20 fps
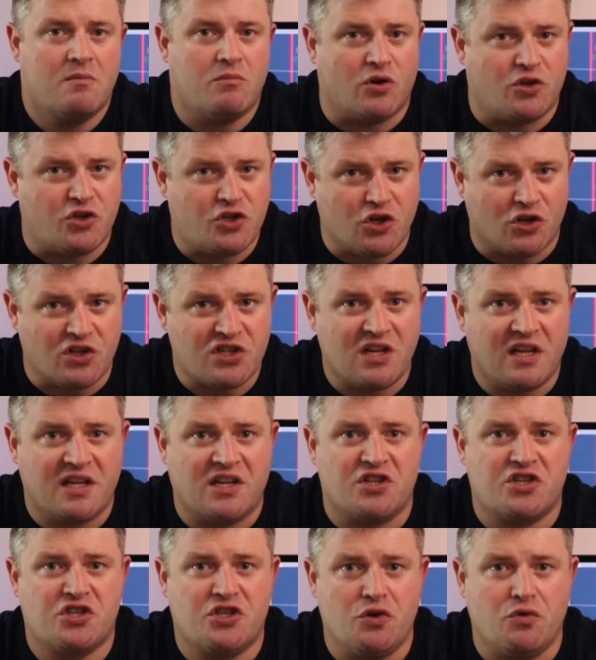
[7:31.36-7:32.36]
But just like
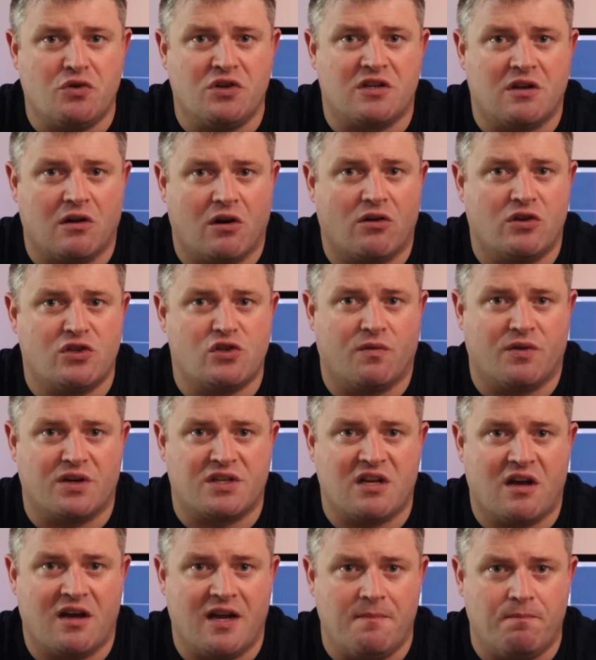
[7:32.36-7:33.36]
a student learns over
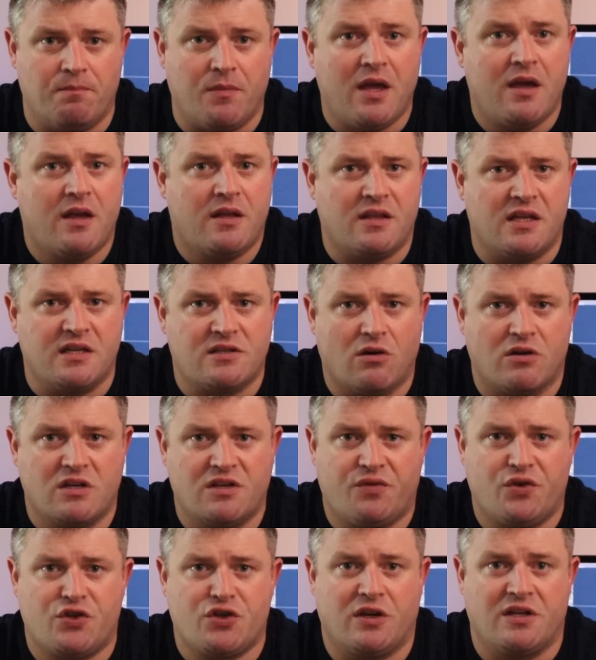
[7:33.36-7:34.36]
time, this
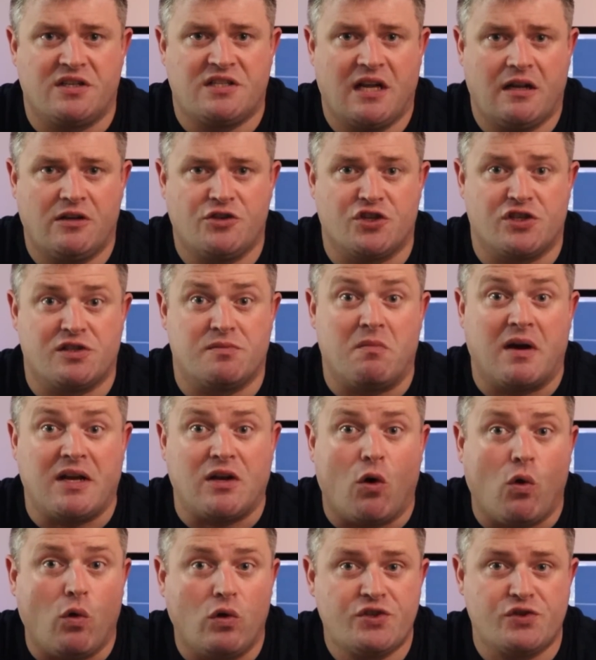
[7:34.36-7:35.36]
artificial intelligence might
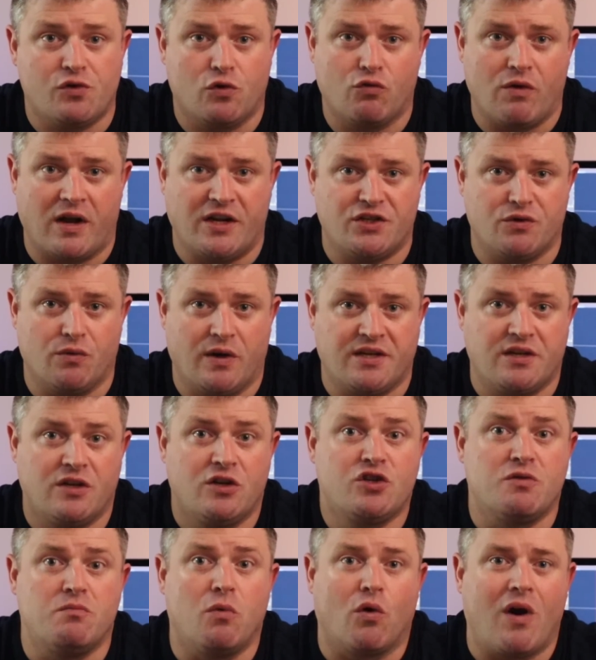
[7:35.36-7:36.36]
also graduate
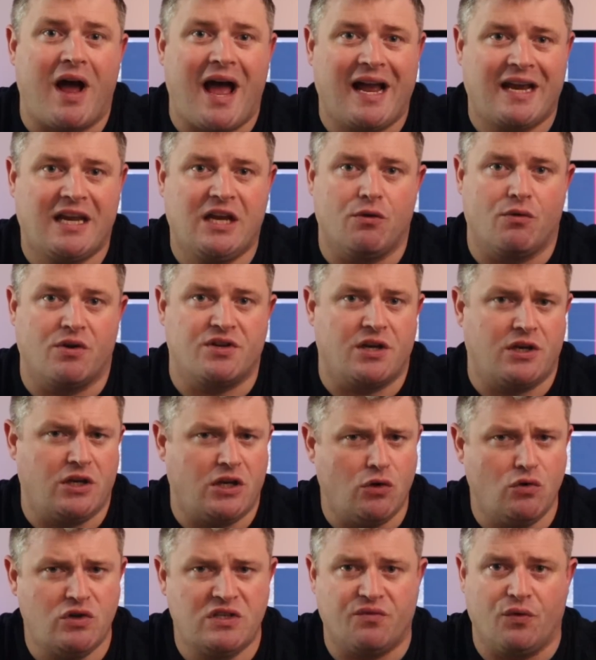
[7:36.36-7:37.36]
to more accurate and
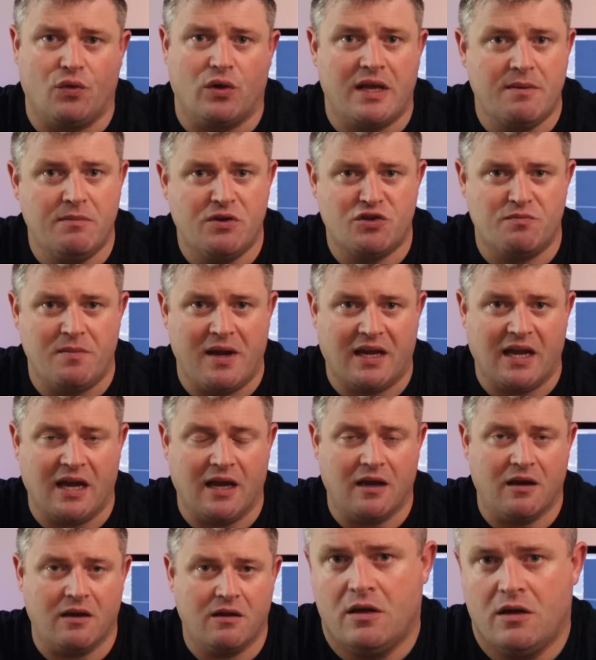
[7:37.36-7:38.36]
useful image
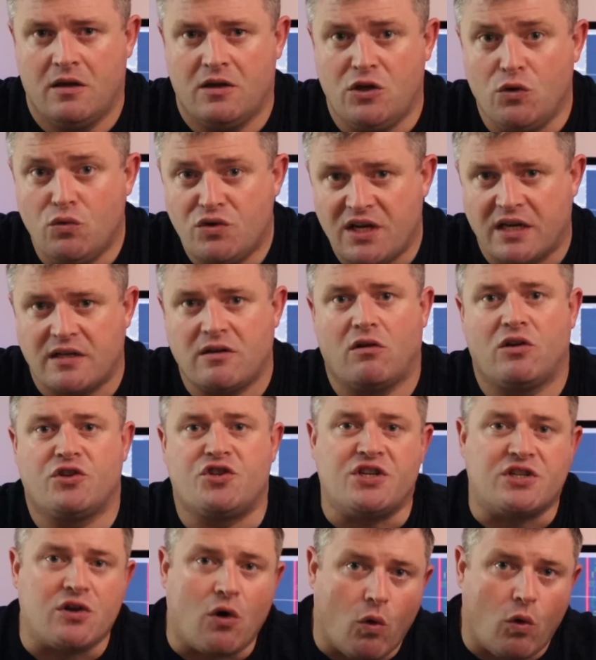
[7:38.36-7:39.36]
making. New
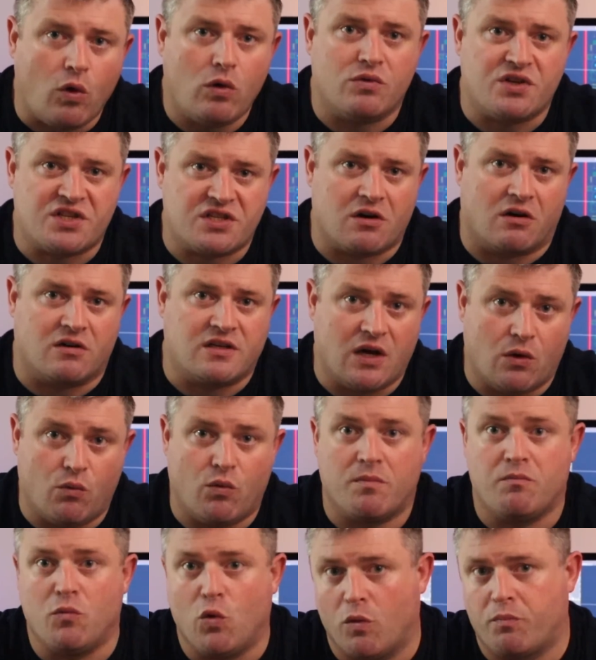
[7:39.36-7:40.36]
technologies always start out
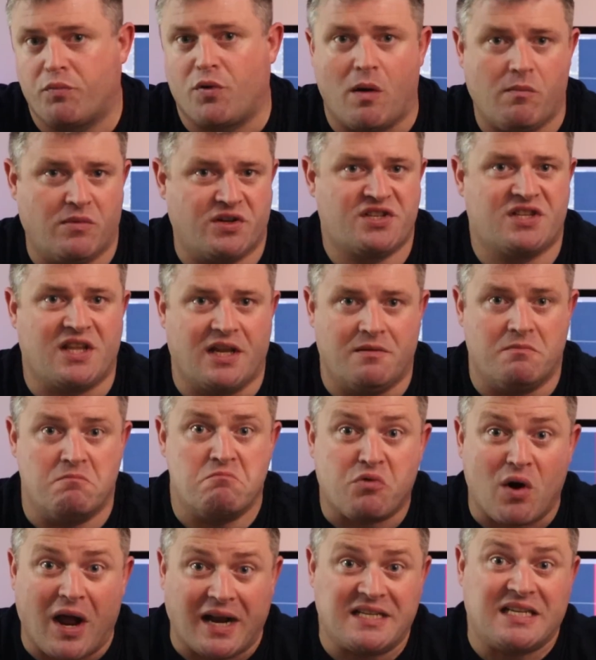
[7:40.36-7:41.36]
with more promise than
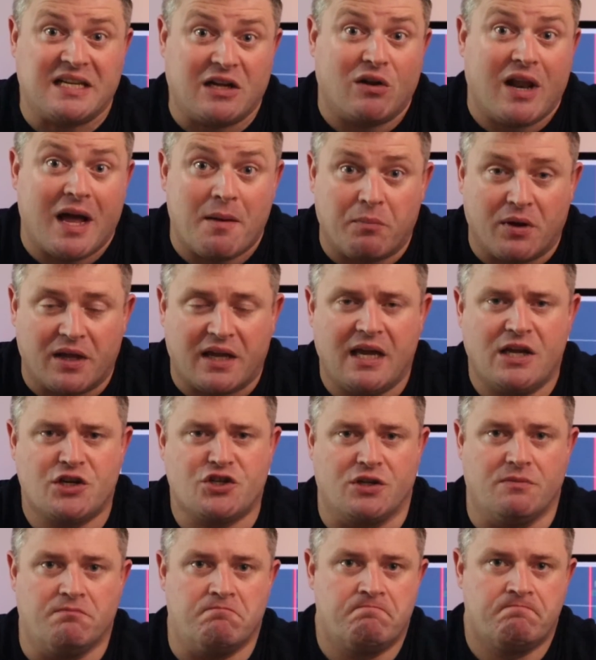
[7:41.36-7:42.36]
practical
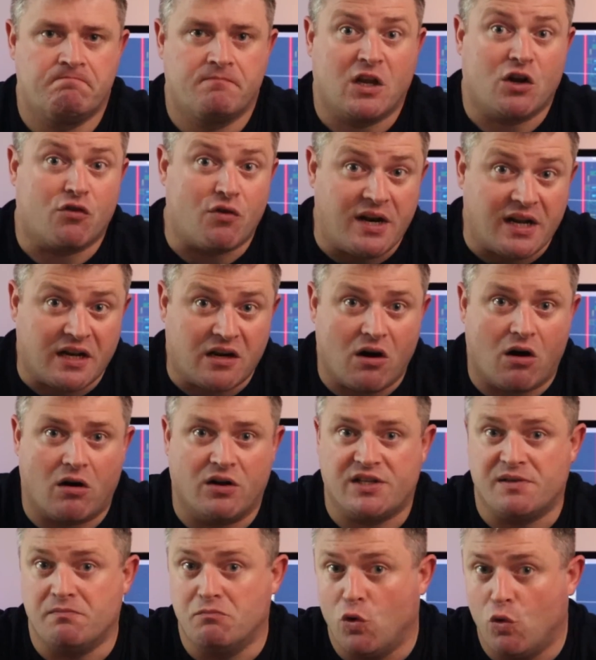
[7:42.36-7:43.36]
application. Credit
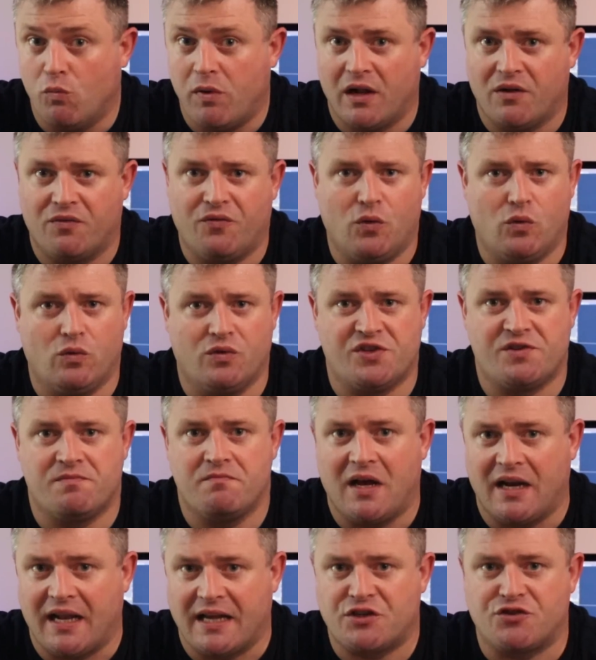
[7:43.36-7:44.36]
cards, mobile phones,
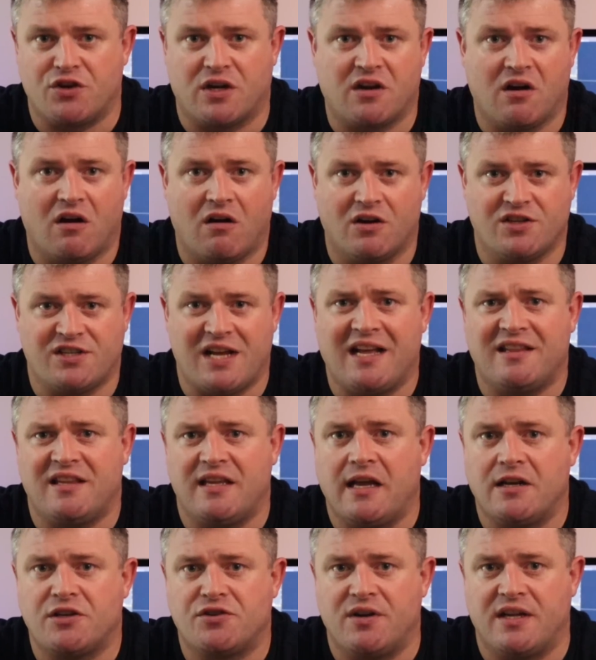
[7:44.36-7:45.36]
electric cars, and
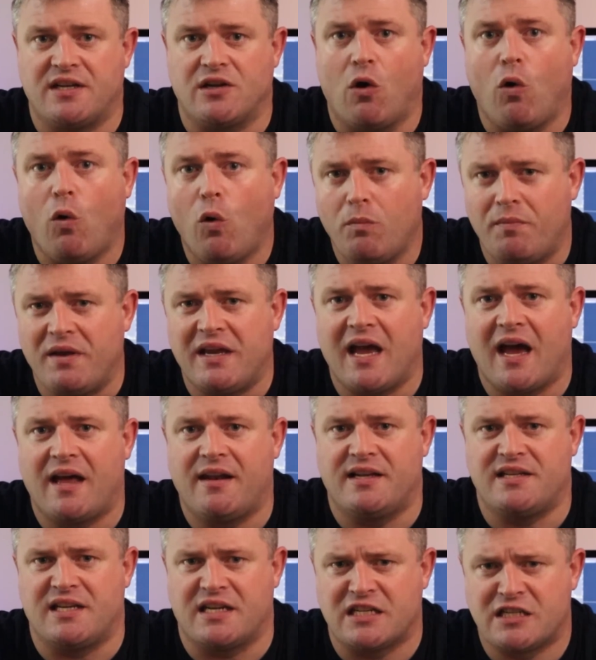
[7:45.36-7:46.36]
the internet all began
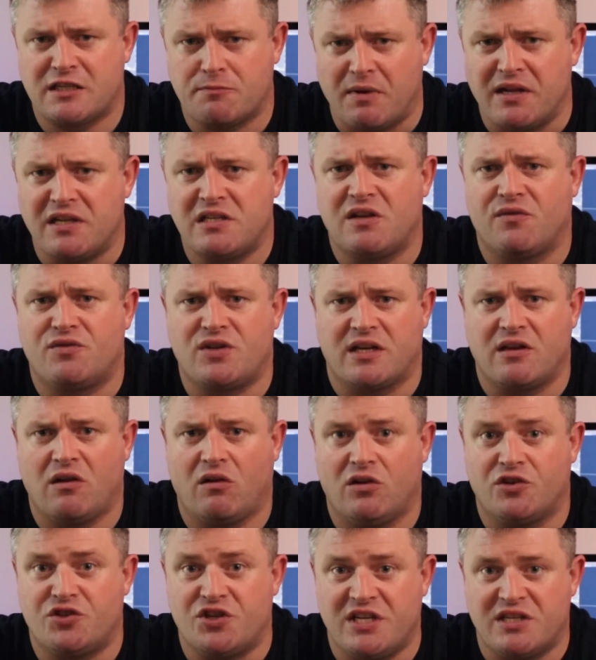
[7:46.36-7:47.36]
as expensive
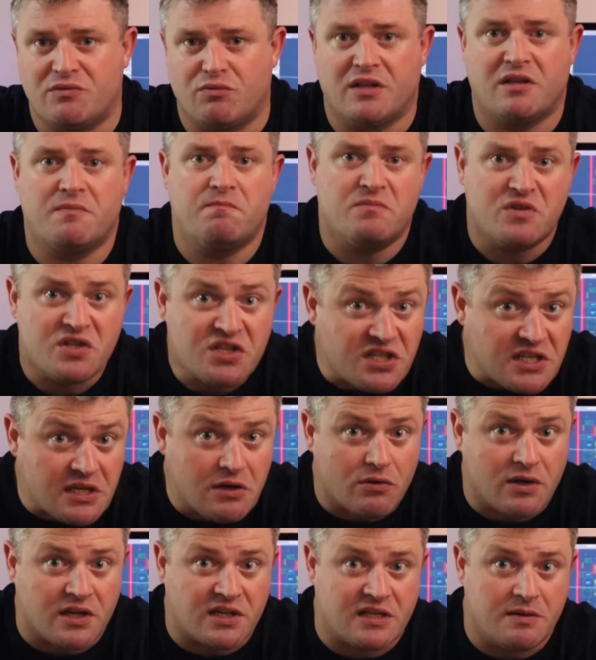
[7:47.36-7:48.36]
technologies with
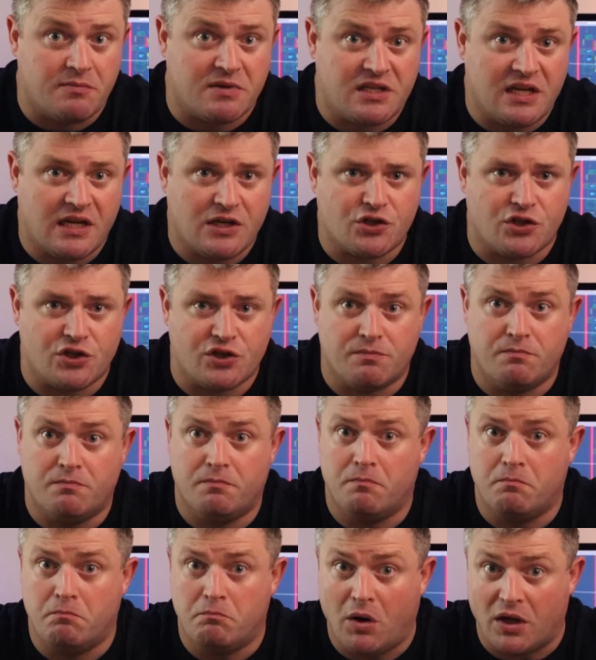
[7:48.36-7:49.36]
serious limitations,
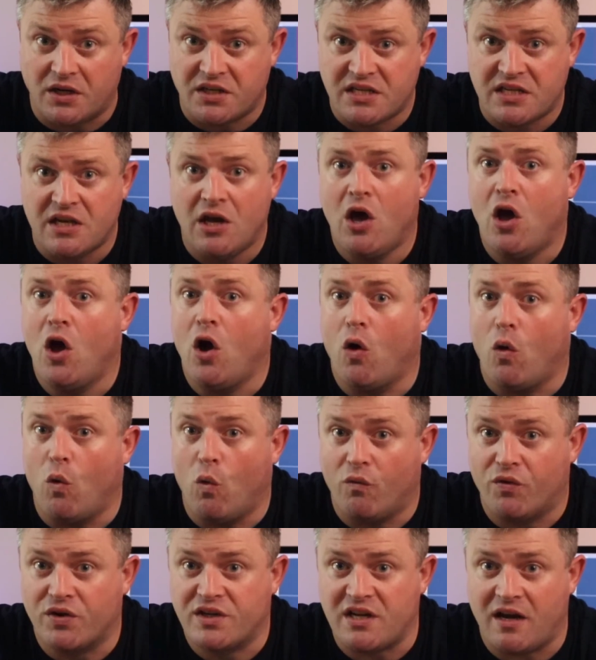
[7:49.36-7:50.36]
but
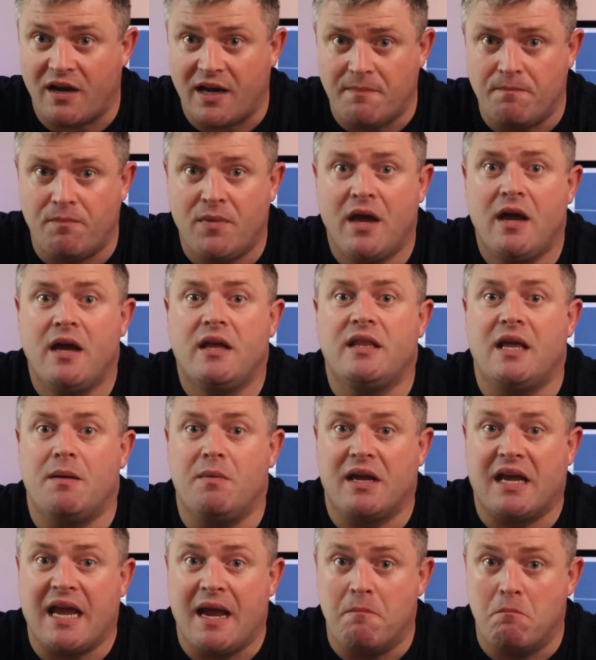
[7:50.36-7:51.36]
over time they
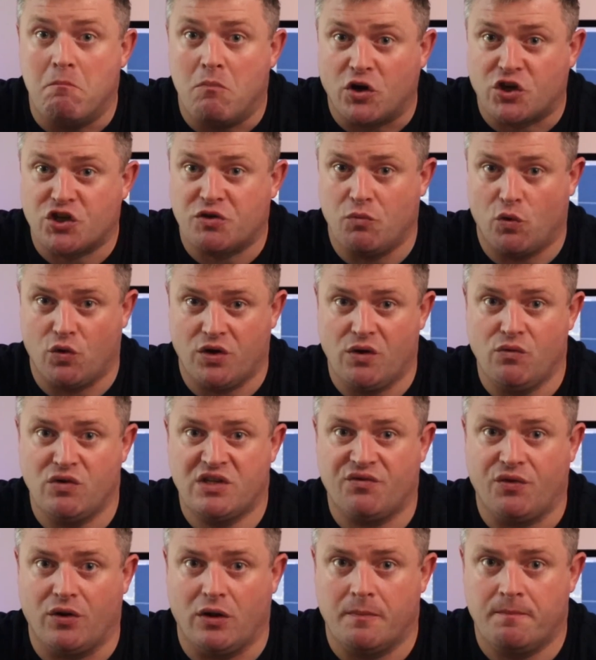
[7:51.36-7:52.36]
became much more
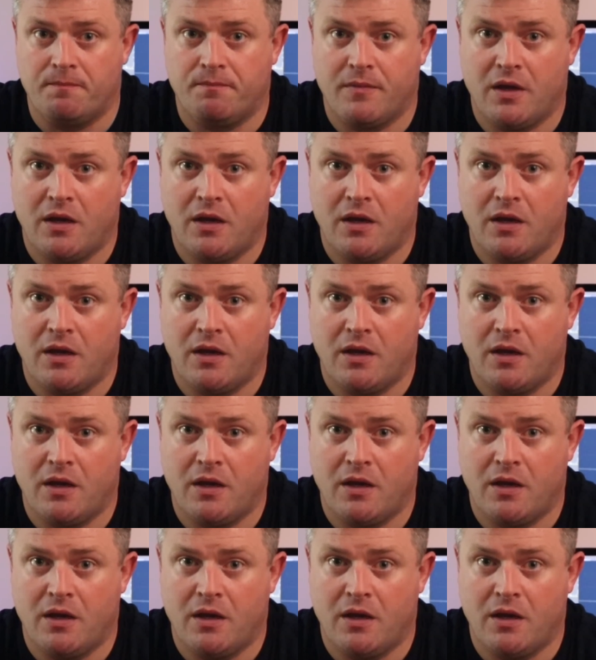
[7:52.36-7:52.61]
useful.